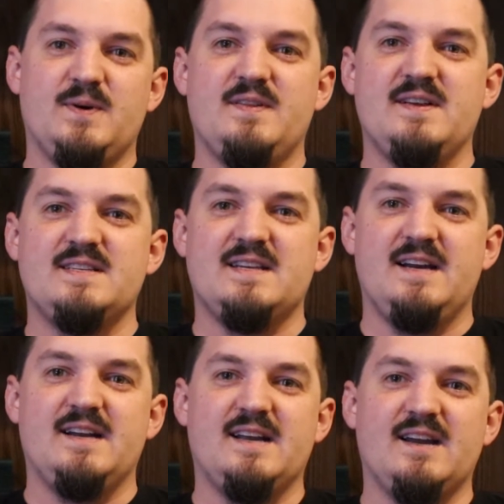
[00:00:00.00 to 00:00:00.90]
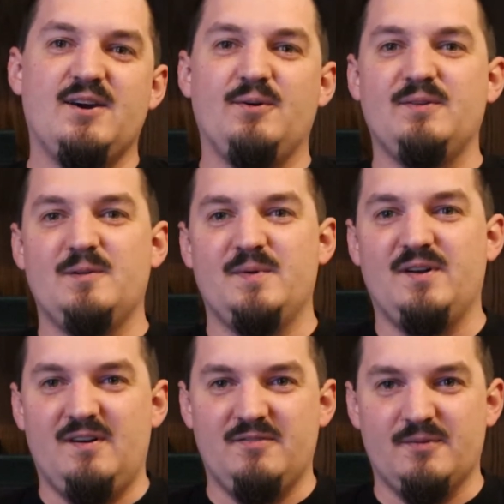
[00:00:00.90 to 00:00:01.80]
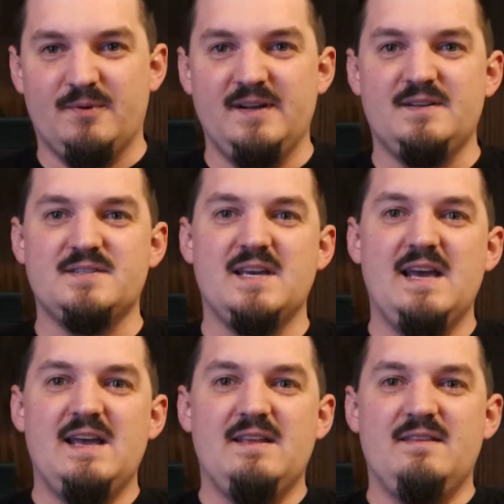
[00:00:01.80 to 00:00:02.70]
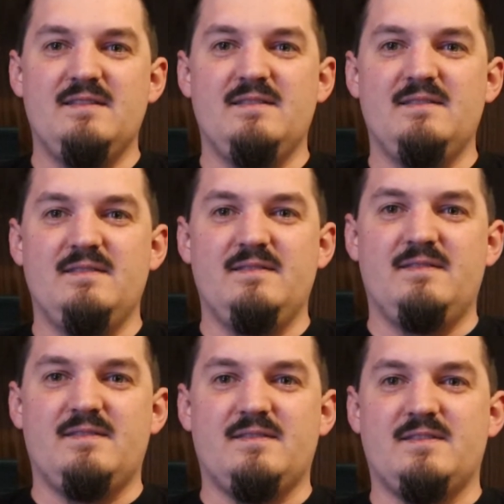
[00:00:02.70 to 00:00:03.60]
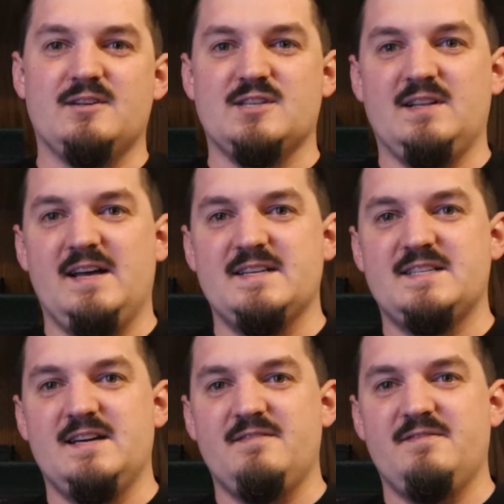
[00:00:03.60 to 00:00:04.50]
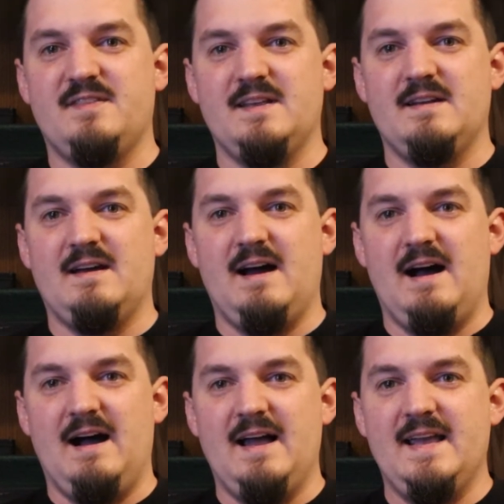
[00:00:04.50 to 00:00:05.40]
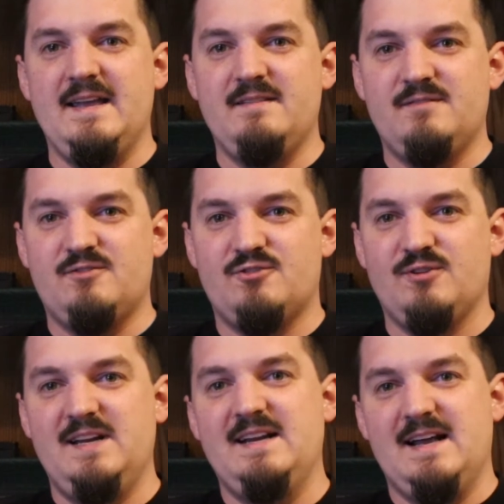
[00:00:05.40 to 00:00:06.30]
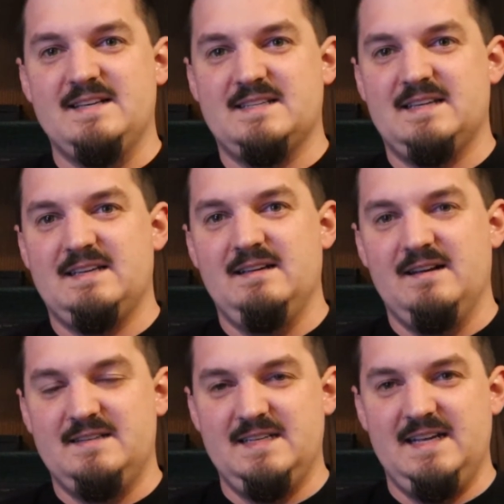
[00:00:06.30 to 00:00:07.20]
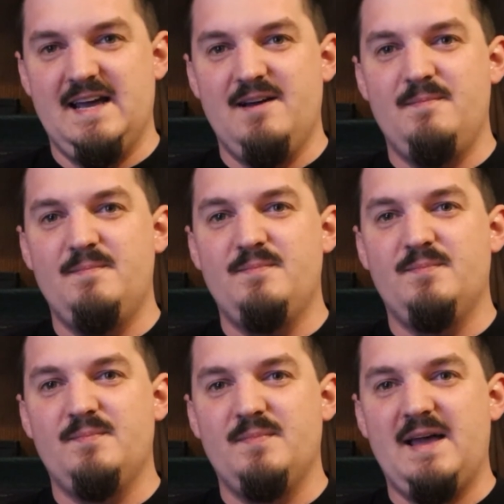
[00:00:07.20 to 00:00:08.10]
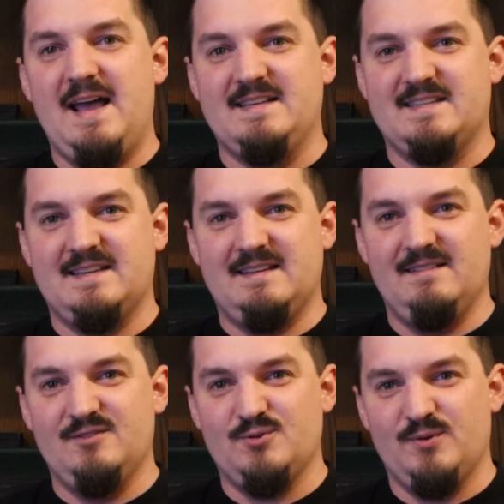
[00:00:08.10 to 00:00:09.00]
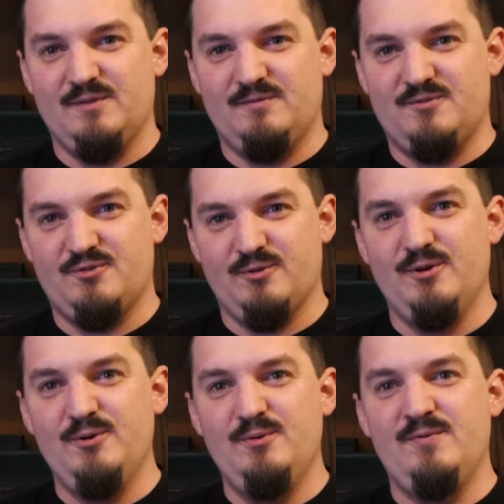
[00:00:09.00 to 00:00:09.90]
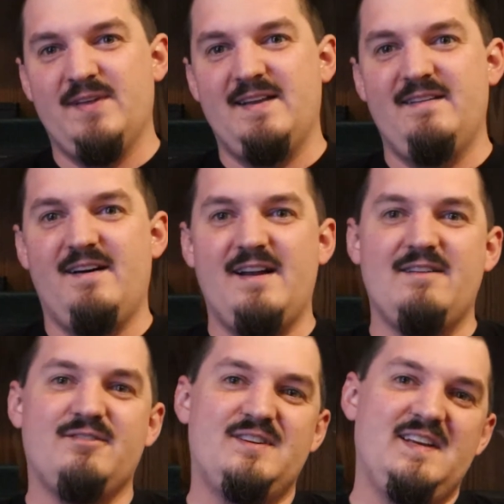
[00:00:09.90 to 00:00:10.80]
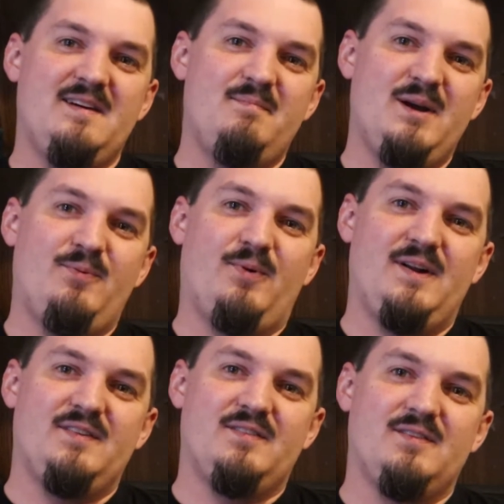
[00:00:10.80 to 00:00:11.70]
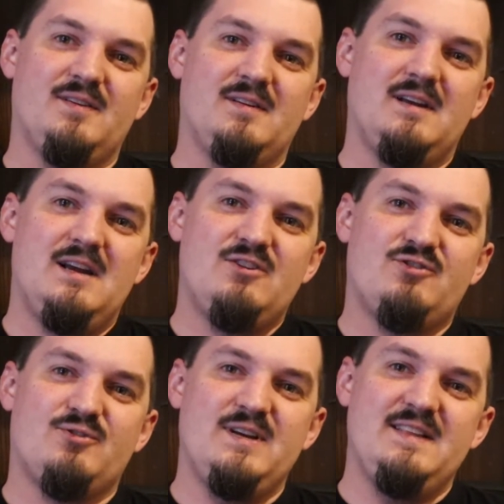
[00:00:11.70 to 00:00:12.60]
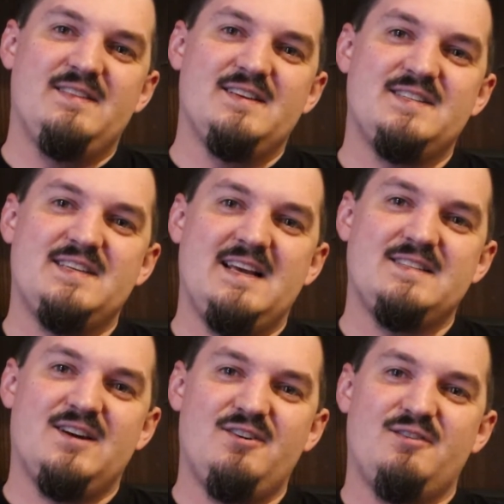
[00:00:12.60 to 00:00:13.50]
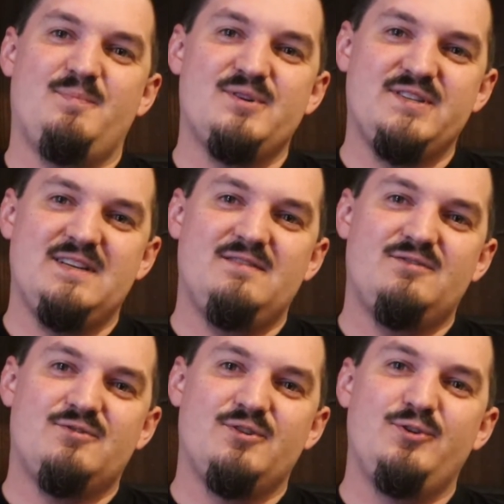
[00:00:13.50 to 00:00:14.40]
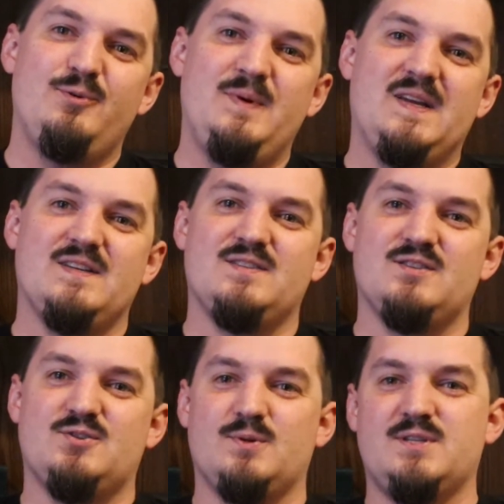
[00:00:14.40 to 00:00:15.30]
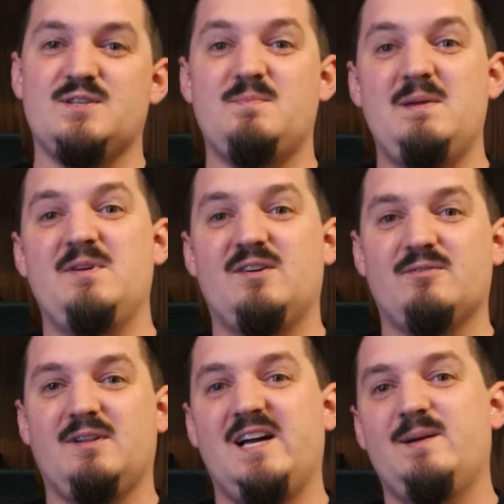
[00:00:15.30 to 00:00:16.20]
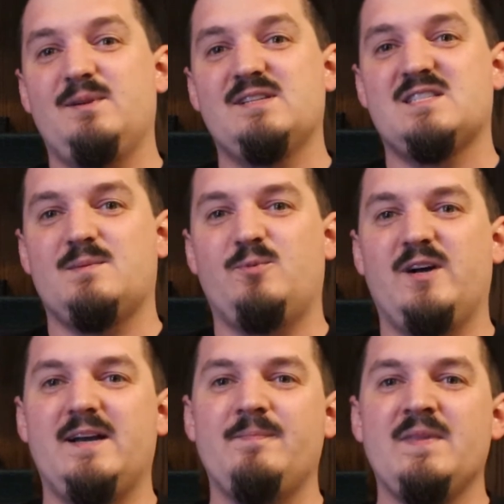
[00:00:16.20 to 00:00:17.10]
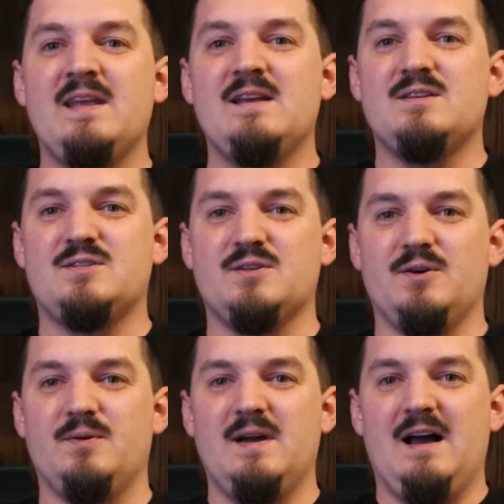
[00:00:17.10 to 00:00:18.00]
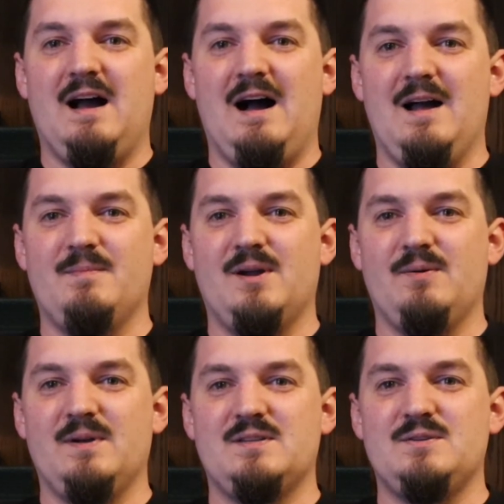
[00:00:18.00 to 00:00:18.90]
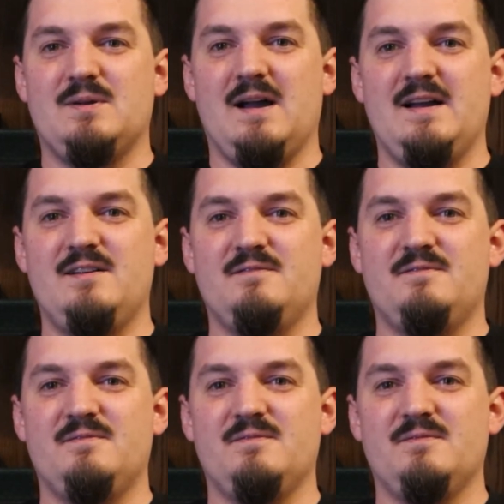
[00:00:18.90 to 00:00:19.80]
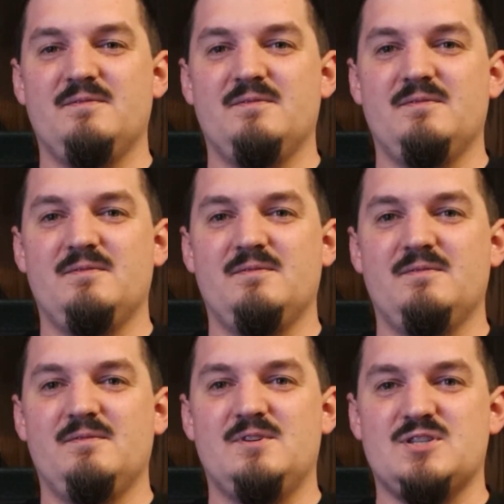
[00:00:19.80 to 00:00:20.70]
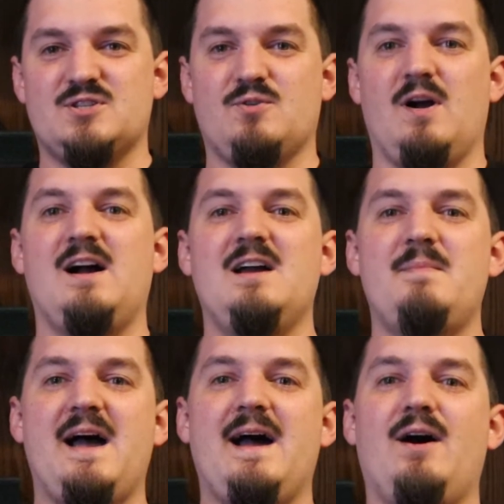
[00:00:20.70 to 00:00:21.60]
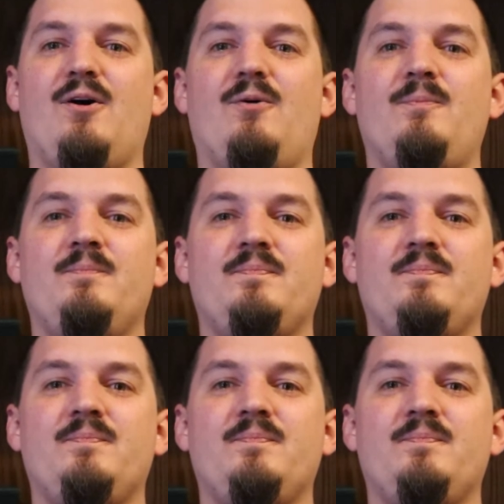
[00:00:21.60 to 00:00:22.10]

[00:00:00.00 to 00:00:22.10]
where things kind of can go a little bit off the rails. There's a lot of stuff that I treat as a DM as sort of true that not every DM may want to treat this as 100% true because the sources may be unreliable in some way. So I'm going to kind of describe how